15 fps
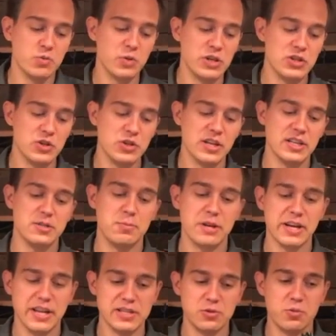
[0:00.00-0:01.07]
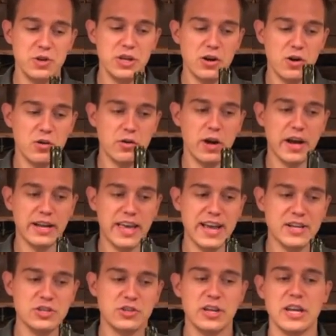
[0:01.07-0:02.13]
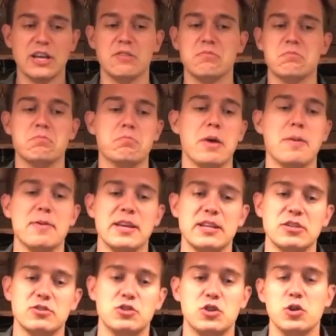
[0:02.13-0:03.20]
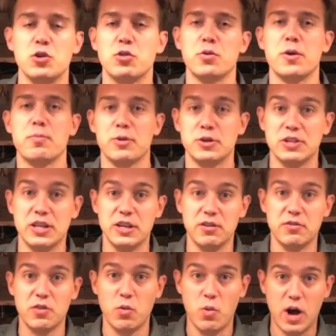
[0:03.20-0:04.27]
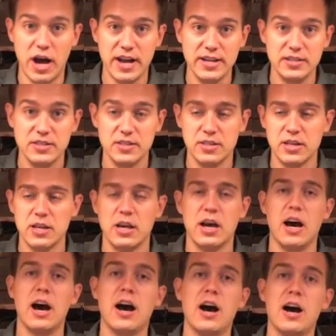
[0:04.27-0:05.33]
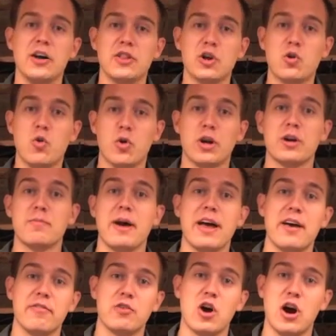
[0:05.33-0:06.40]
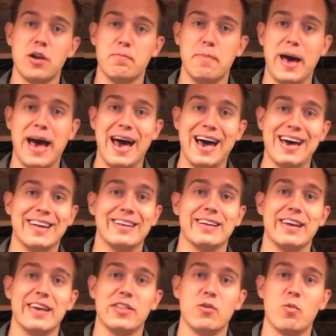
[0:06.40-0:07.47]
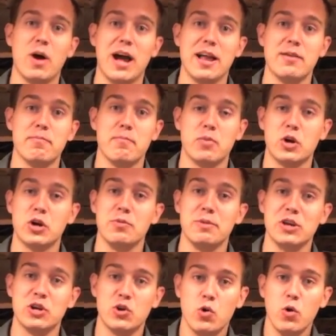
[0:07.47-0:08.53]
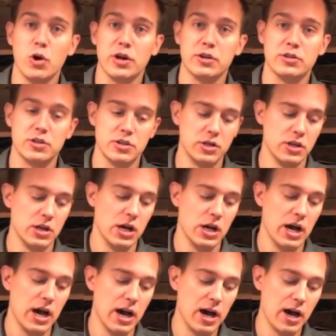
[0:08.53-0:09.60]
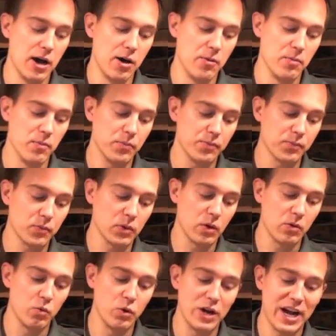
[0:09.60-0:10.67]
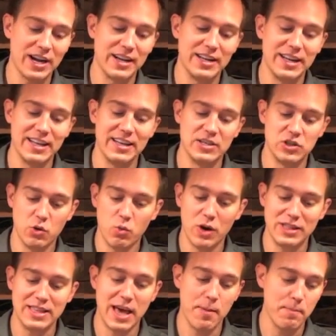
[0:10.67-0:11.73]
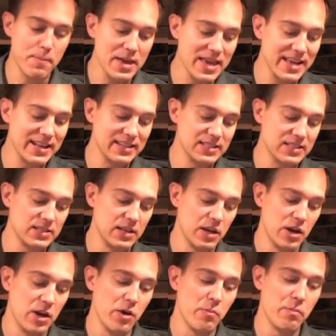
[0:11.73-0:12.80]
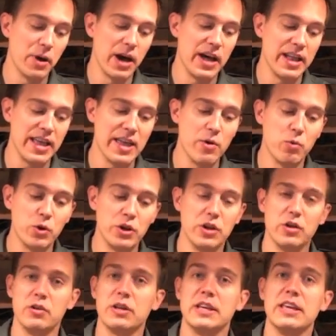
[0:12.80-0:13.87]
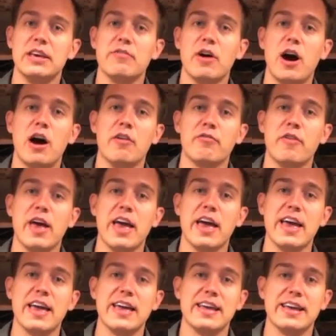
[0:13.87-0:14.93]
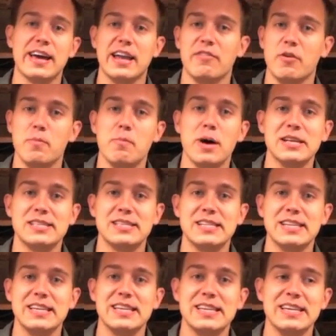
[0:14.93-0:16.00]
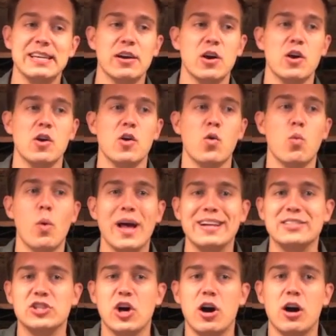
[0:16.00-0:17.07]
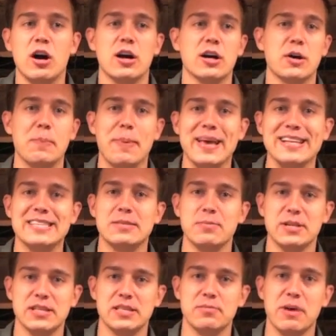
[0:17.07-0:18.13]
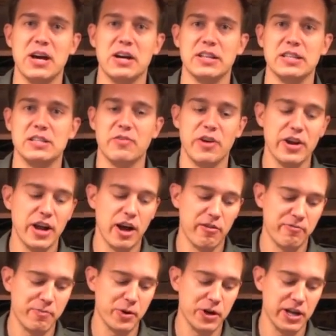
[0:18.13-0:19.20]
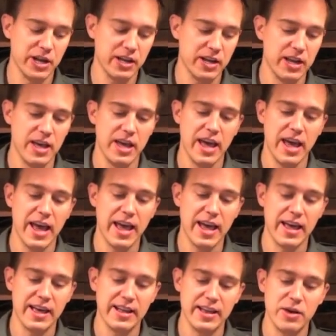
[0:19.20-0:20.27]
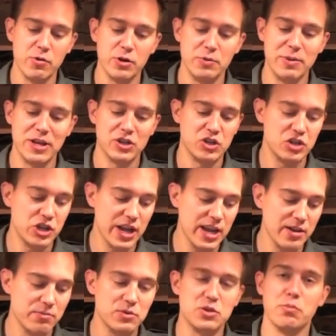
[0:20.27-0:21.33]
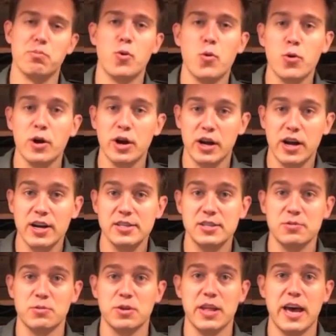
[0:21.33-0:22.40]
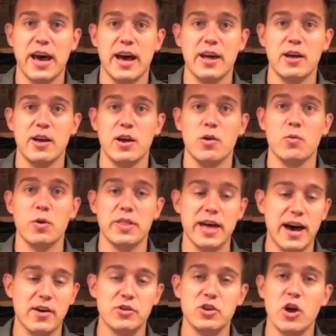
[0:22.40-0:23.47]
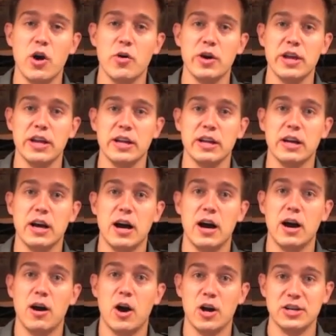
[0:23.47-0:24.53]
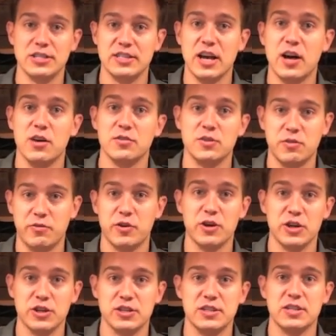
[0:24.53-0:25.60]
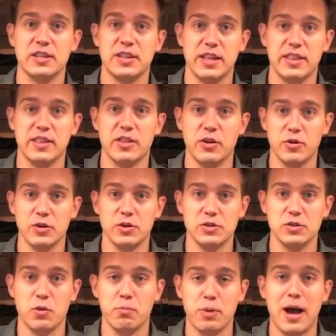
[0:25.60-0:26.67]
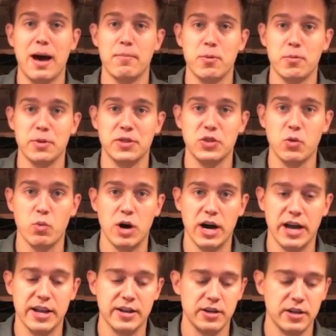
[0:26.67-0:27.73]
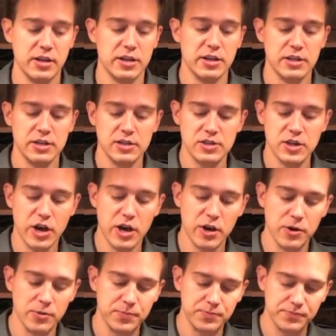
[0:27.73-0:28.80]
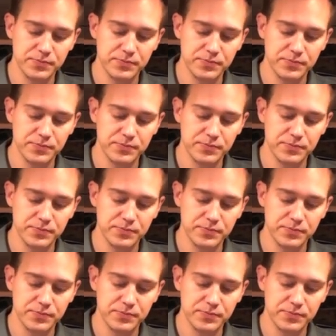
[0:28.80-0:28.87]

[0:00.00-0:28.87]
We do this because we don't, occasionally in maybe 2-3% of the wines, the cork might have gone bad and the wine could be corked. We're not going to get into what that means, but it would give off a kind of a musty, wet dog basement smell. It's very off-putting, and it would be a shame to pour a customer that without knowing ourselves first that there was a problem with the wine. So